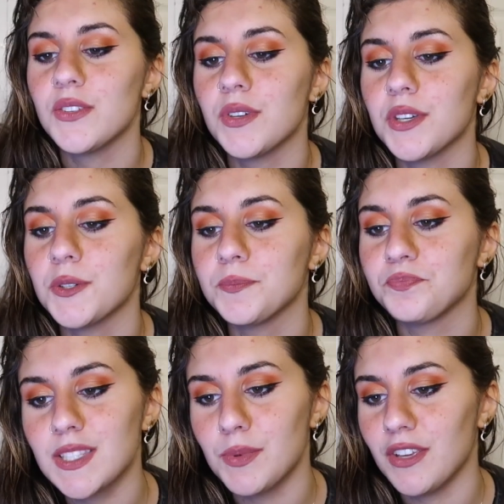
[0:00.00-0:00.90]
"Izuku,
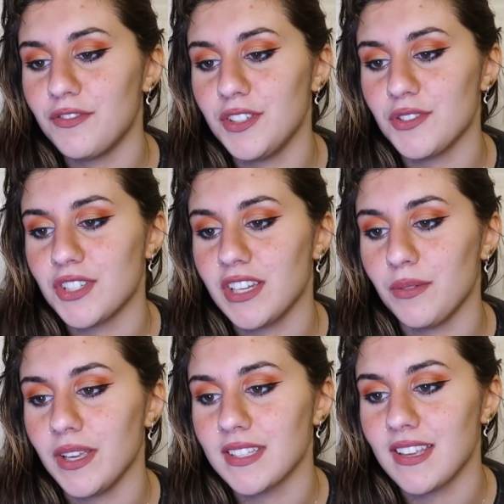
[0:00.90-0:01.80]
it's been a few
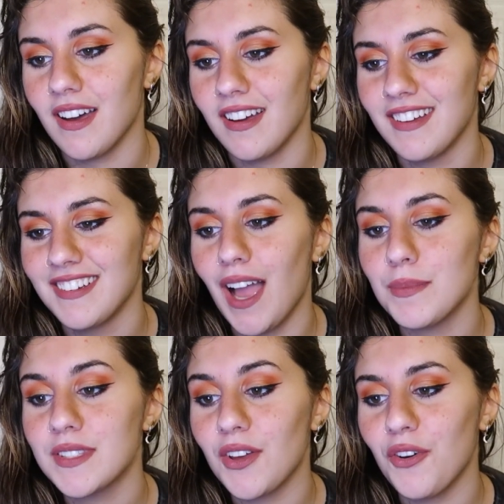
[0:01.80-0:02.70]
weeks, huh?
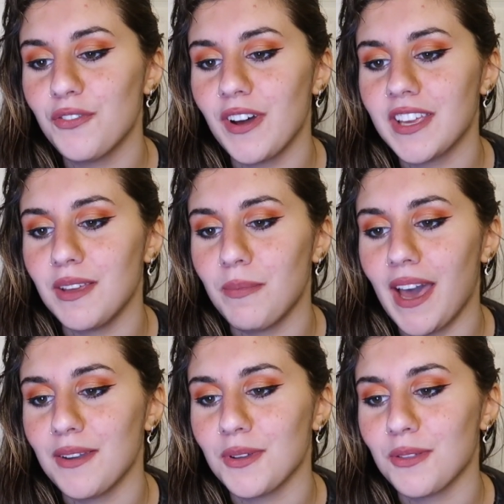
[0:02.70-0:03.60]
I'm so
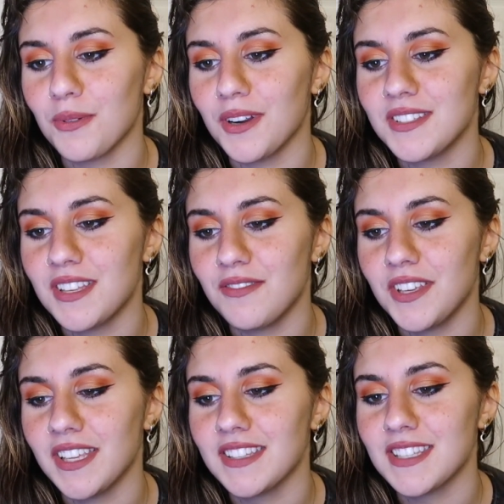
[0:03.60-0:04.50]
bad with words and
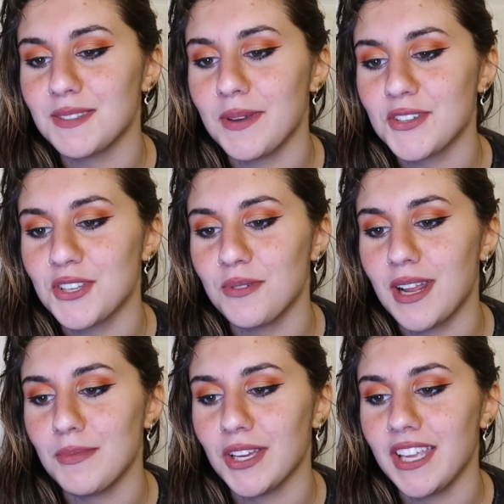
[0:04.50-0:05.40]
feelings, especially when
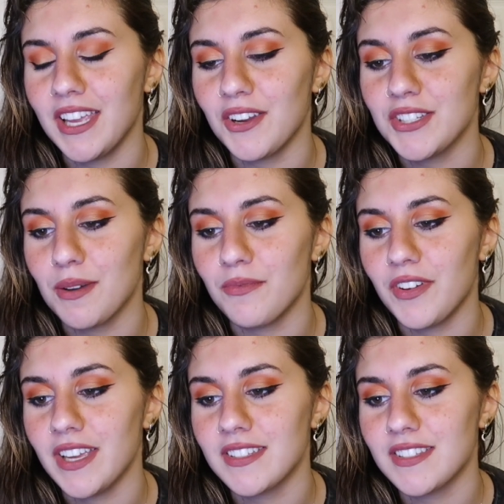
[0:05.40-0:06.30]
I'm looking at your dumb
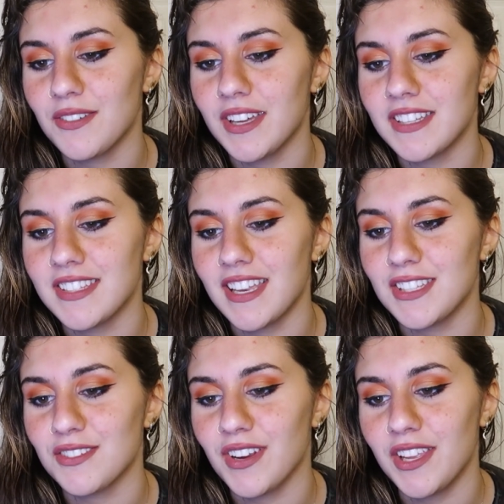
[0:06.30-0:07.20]
face, so I
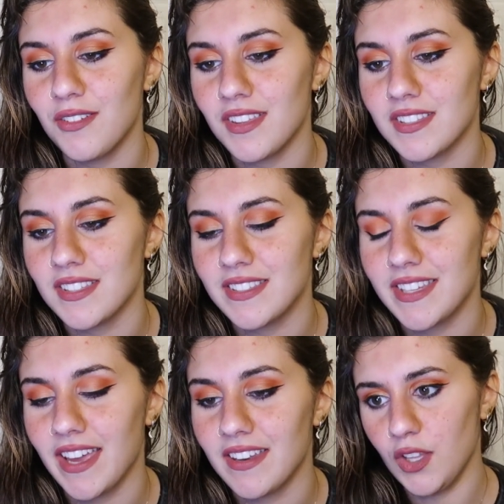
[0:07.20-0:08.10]
decided to write you this
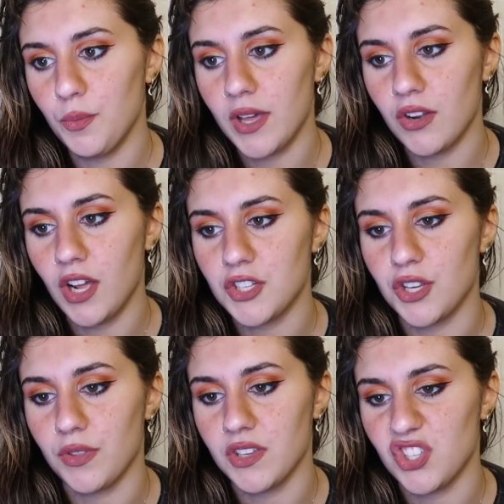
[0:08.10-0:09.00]
instead. You better not
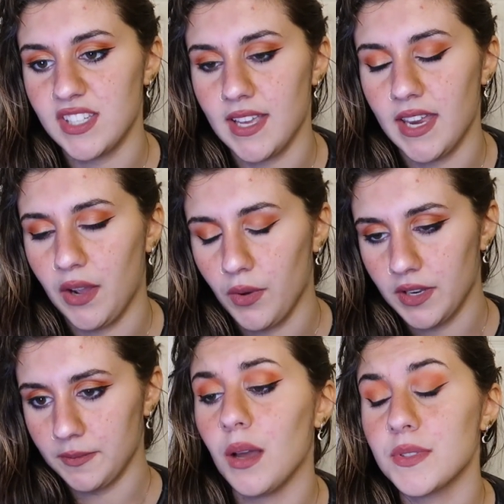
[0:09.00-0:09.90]
show this shit to
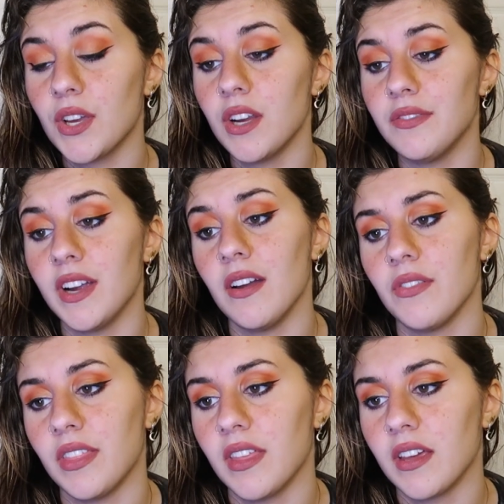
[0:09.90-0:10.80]
anyone. I'm sorry for
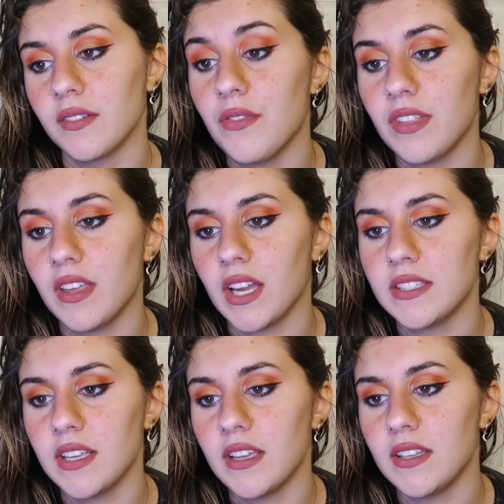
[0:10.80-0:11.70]
everything I
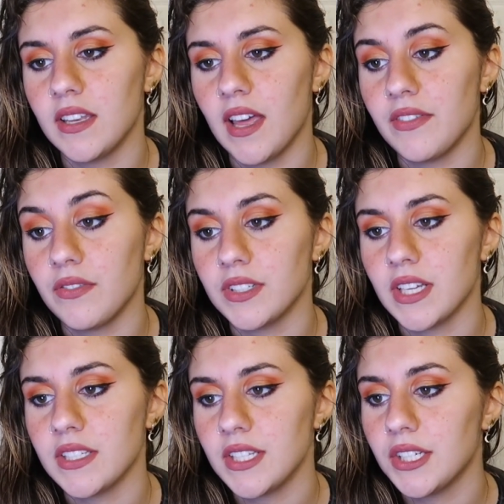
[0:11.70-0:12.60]
did and I've ever
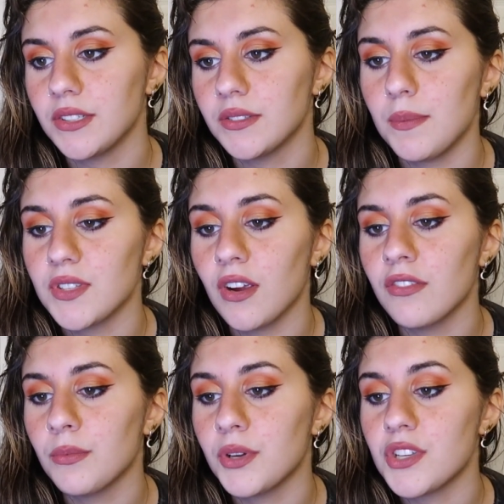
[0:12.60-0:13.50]
done to you. I'm sorry
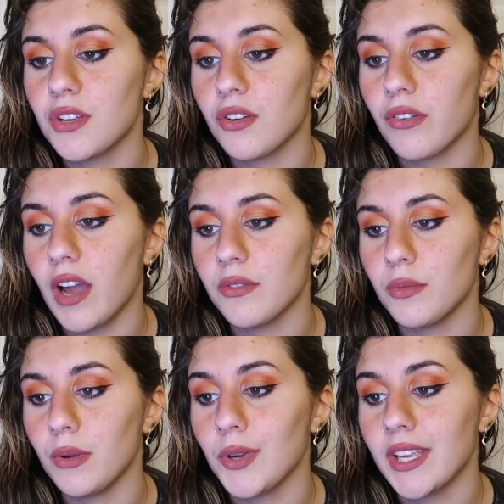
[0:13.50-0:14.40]
for pushing you around
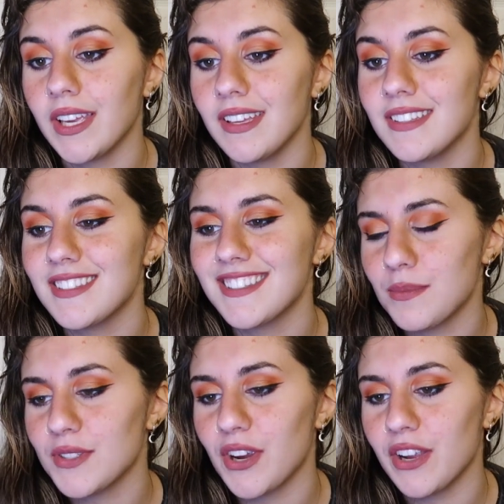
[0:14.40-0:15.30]
when we were kids.
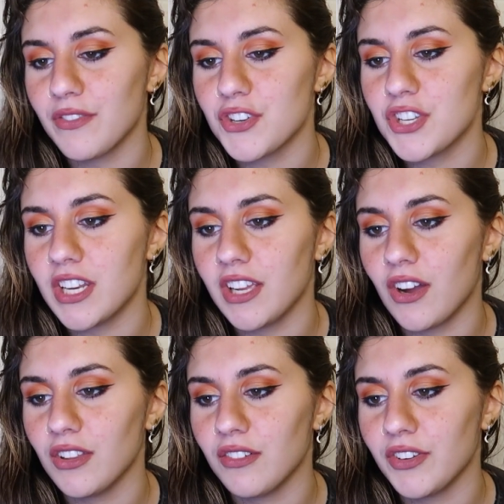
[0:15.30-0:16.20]
I'm sorry for
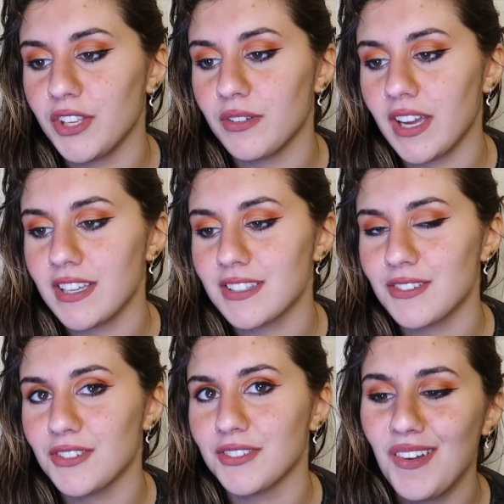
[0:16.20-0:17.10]
all over you in high
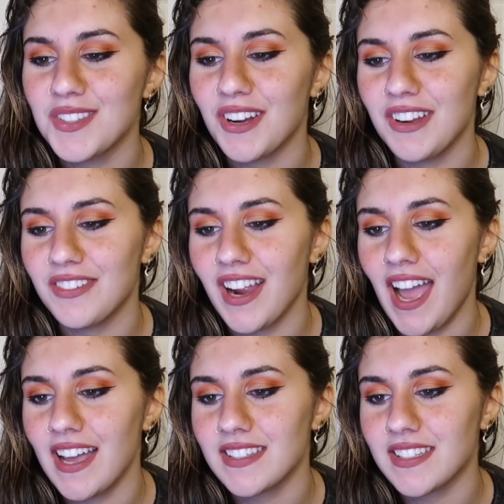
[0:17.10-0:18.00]
school. I'm sorry for
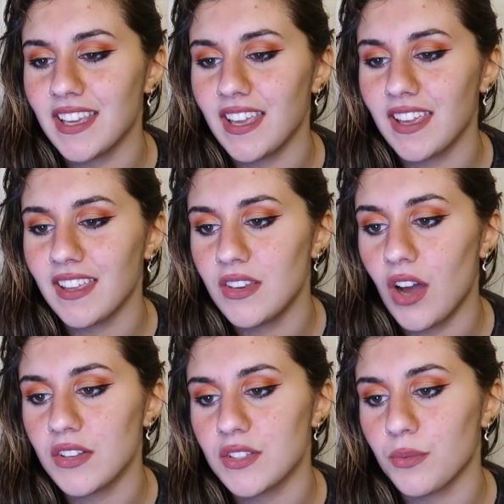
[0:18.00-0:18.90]
asking
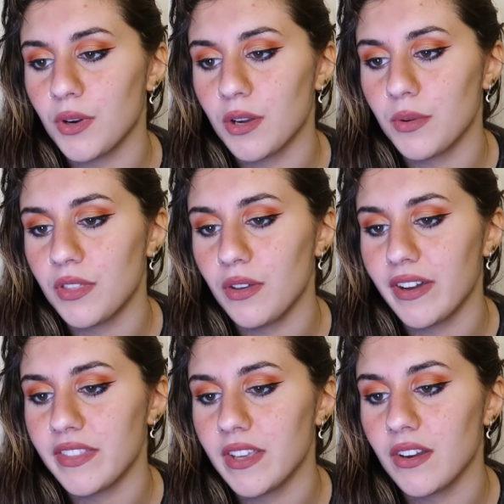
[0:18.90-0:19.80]
not to work with you
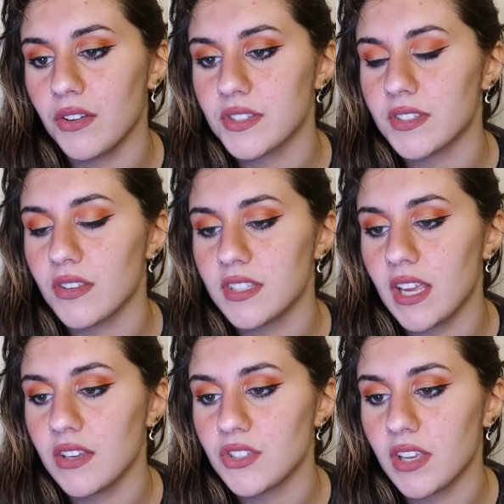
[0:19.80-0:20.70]
at the Heroes
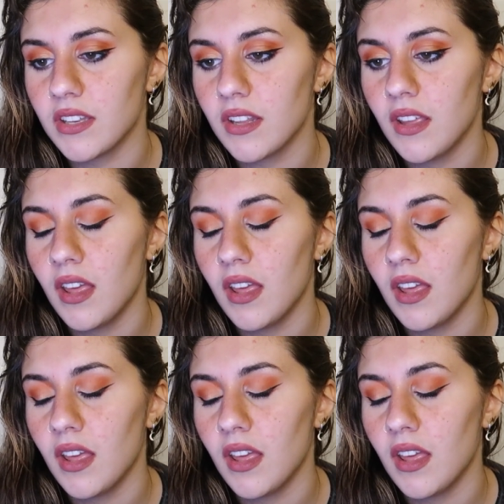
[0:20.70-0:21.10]
Association.